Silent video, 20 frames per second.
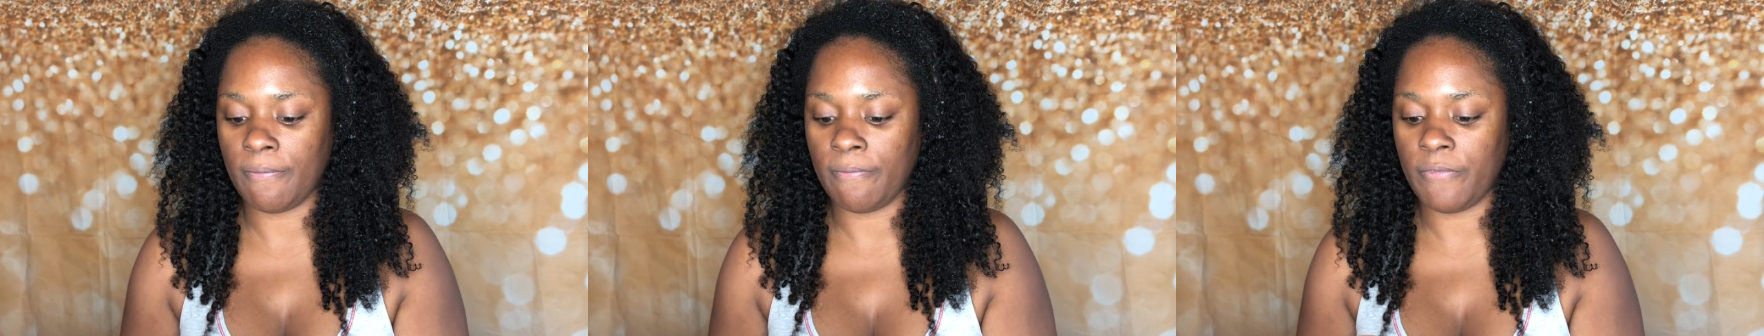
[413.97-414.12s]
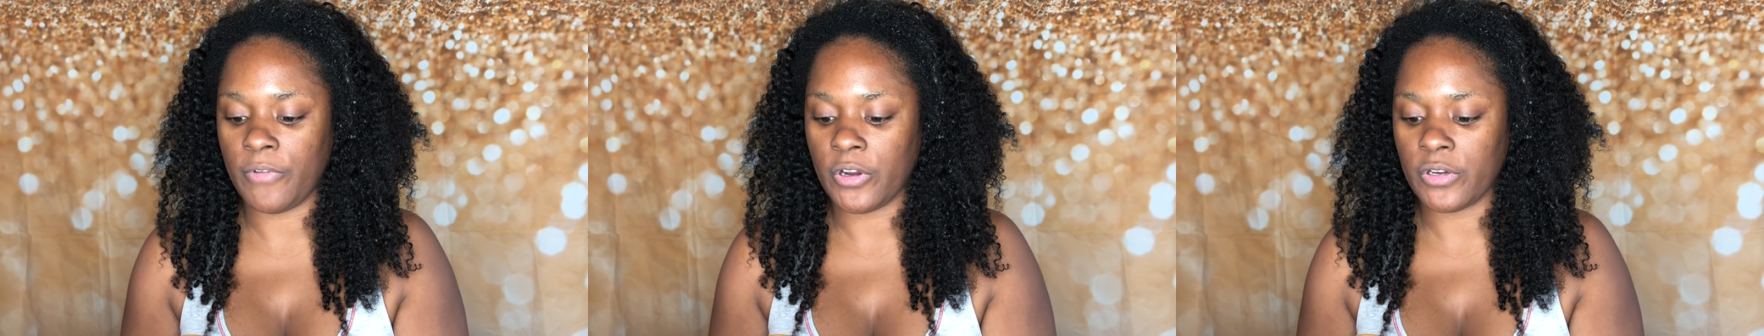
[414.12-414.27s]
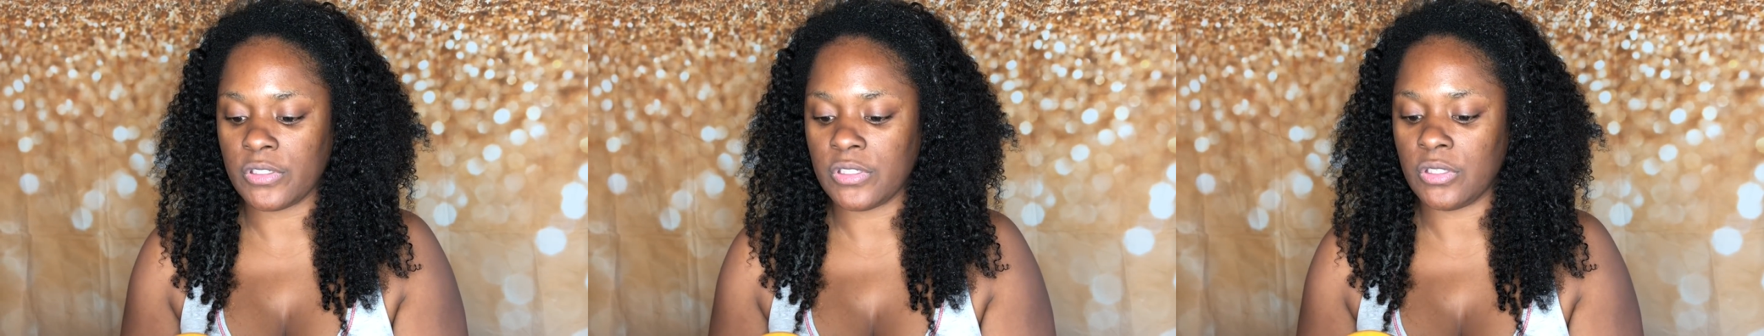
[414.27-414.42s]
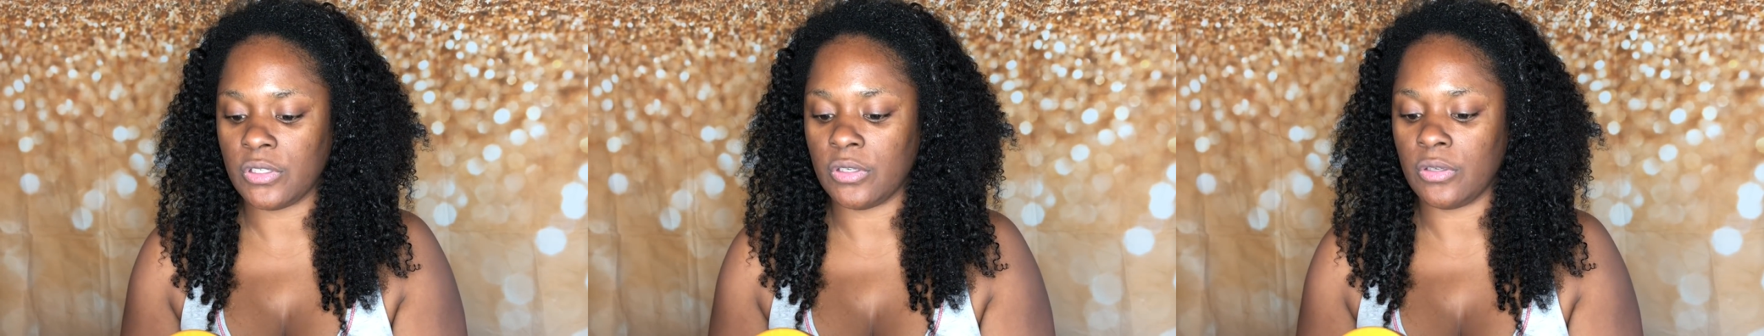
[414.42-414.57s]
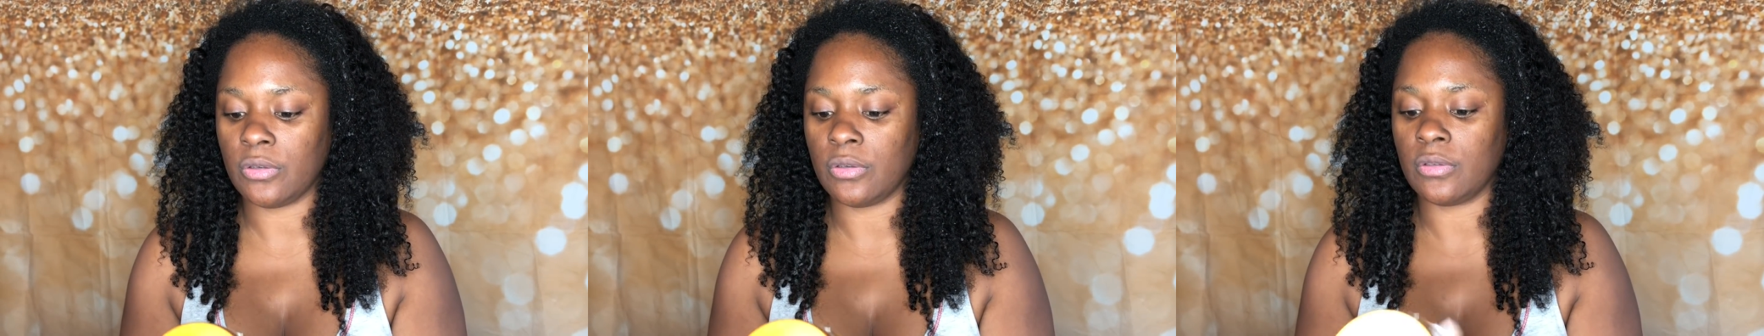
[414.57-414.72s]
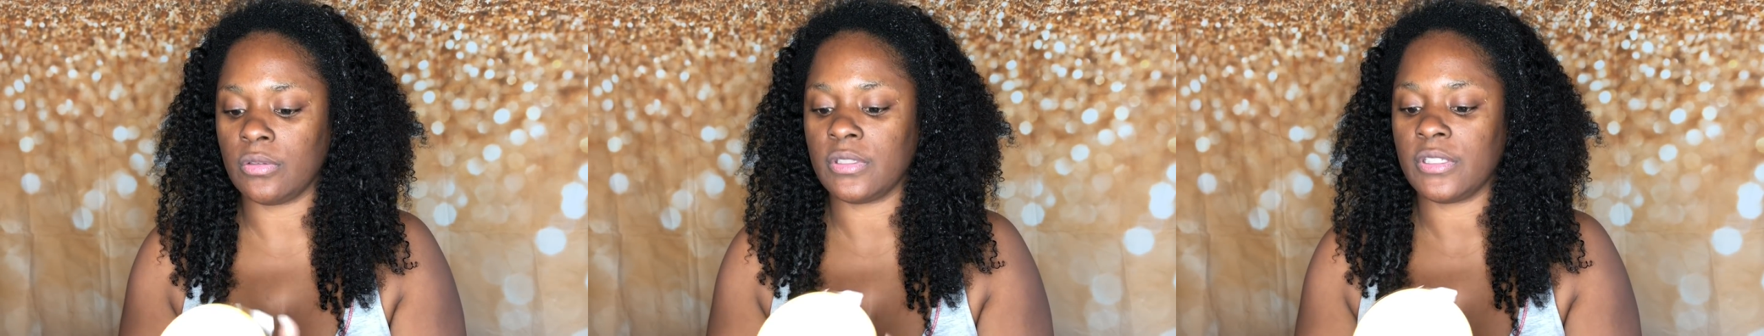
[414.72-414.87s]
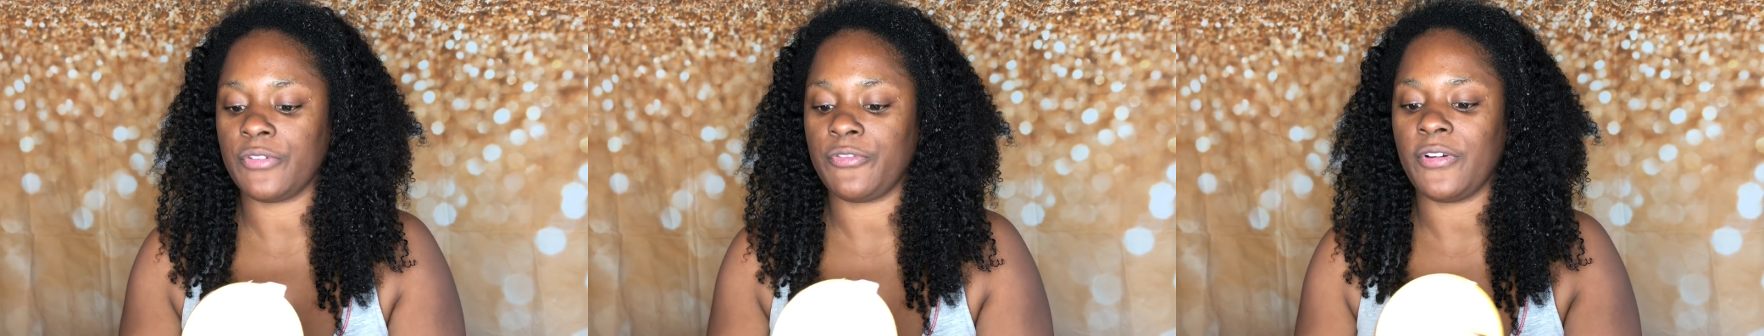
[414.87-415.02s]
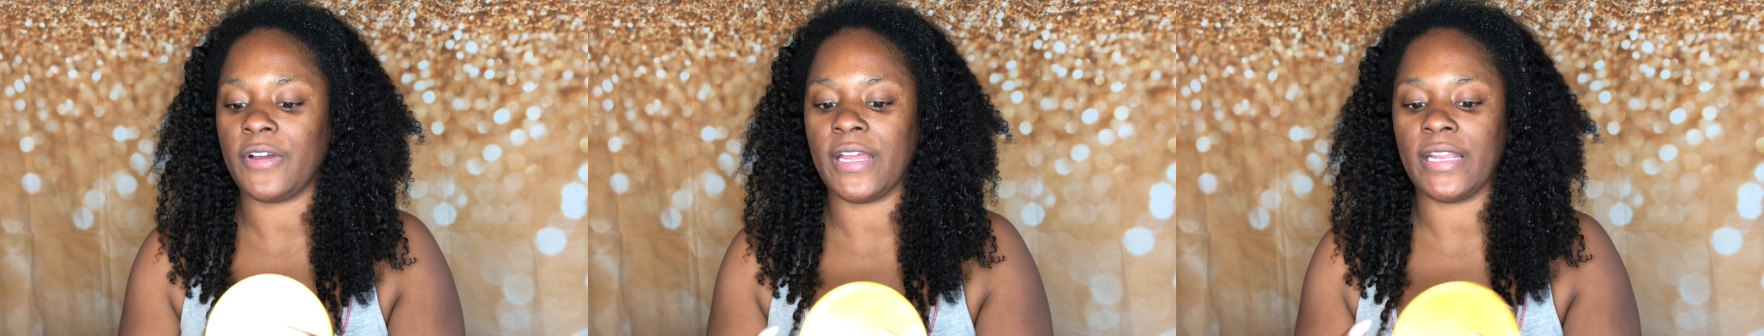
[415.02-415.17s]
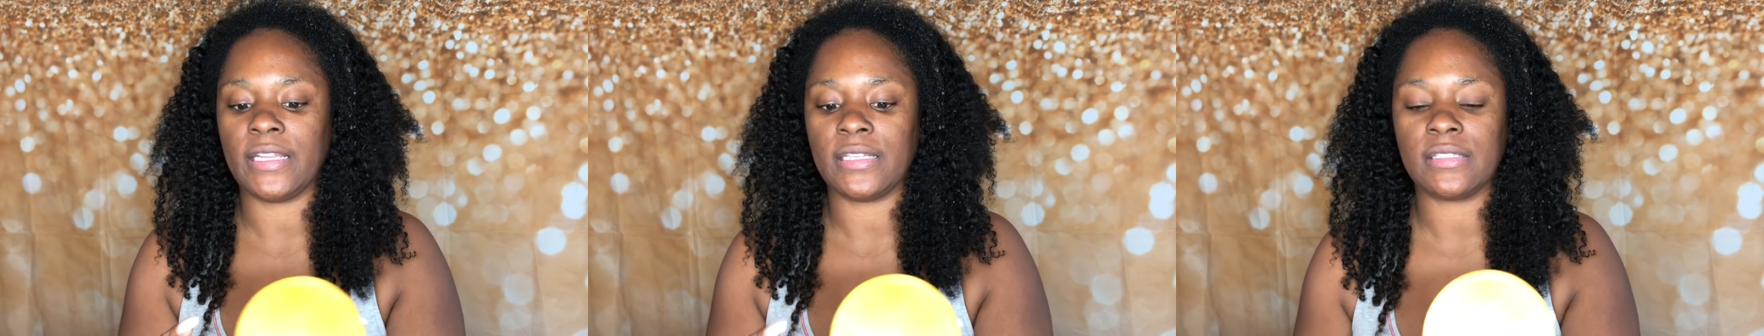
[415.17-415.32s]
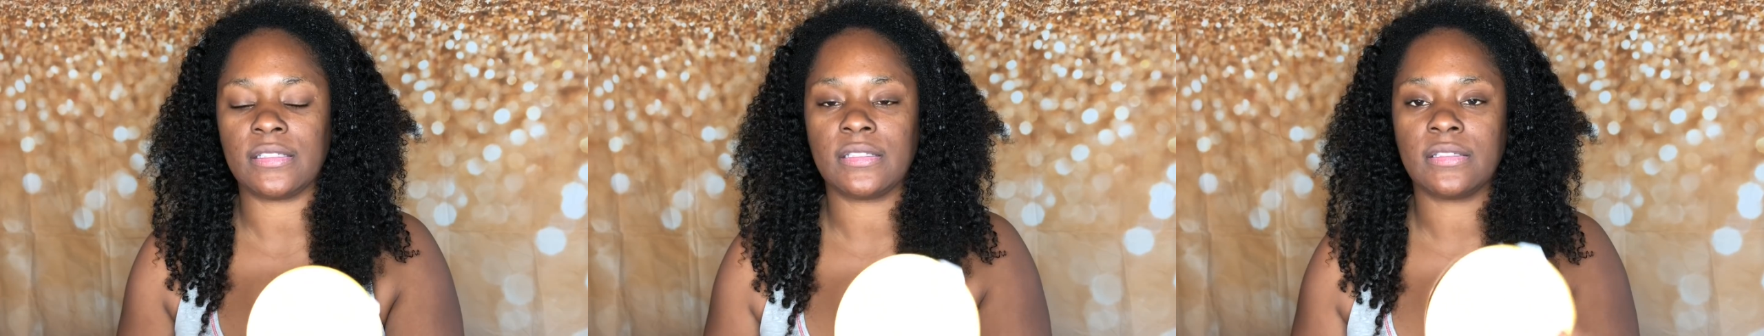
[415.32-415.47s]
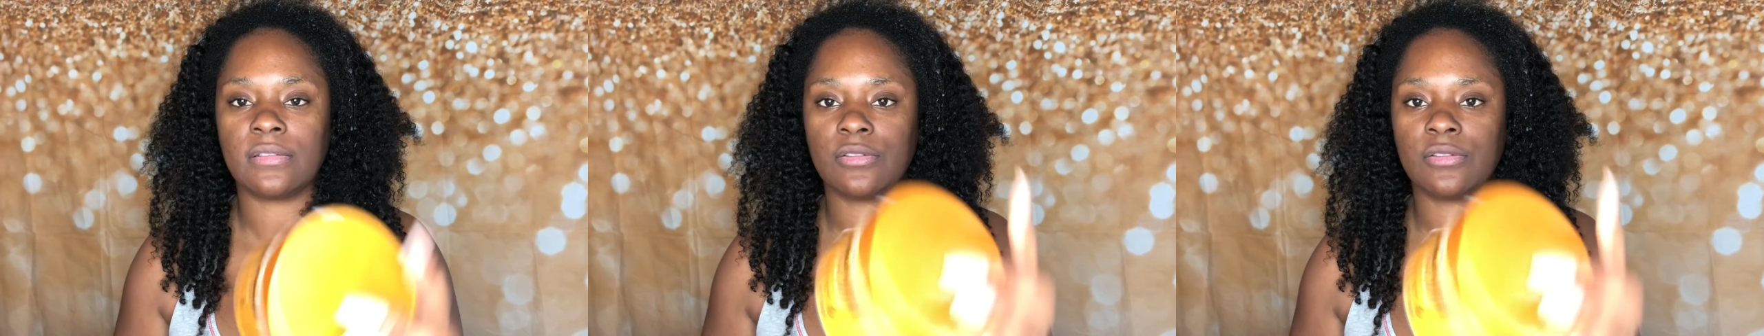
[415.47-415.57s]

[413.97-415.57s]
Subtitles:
Versatile Defining